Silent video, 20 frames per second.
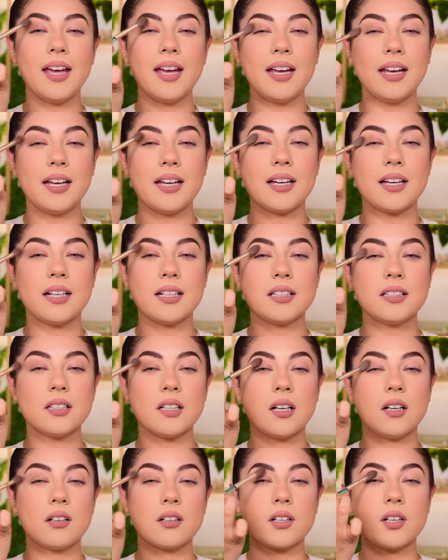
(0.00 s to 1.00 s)
And
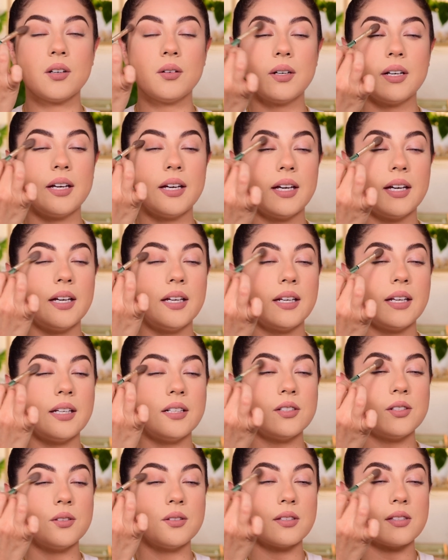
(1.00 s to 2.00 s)
I'll go ahead
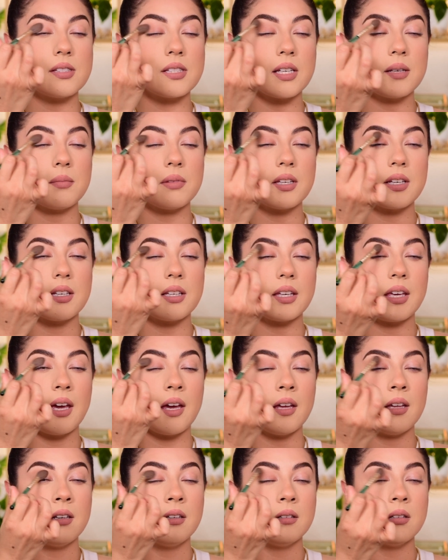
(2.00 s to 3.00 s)
and do the same thing
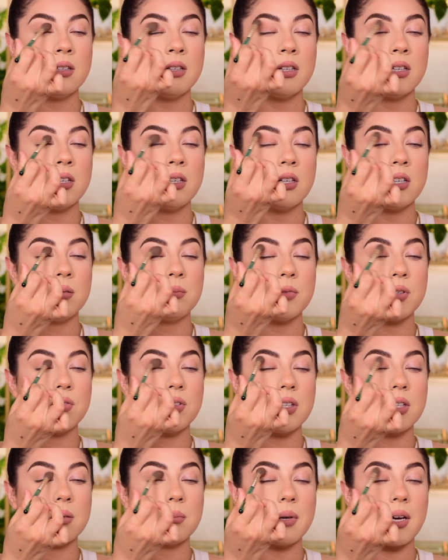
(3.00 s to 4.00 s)
again,
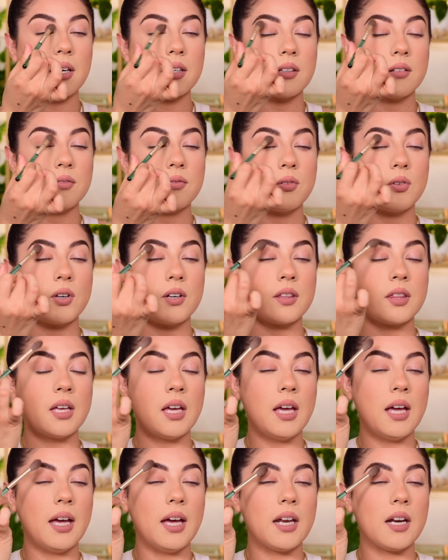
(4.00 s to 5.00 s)
moving back and forth,
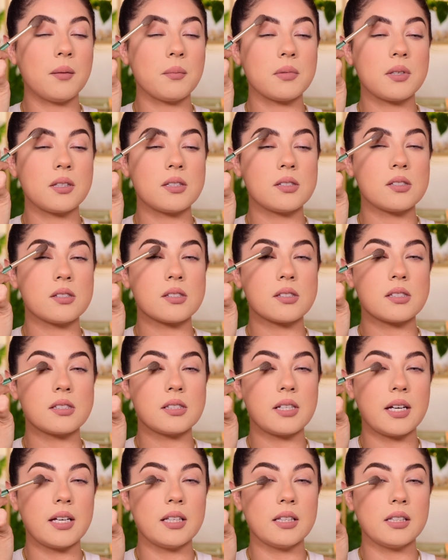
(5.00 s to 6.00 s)
and I'm
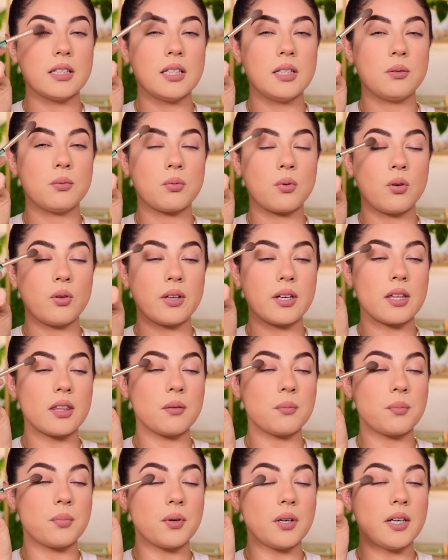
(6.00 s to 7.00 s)
slightly rolling
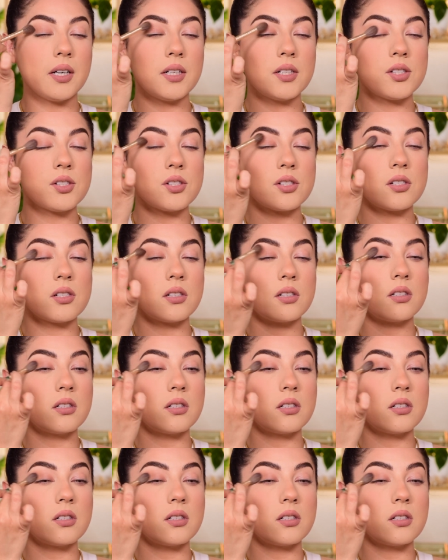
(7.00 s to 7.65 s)
the brush.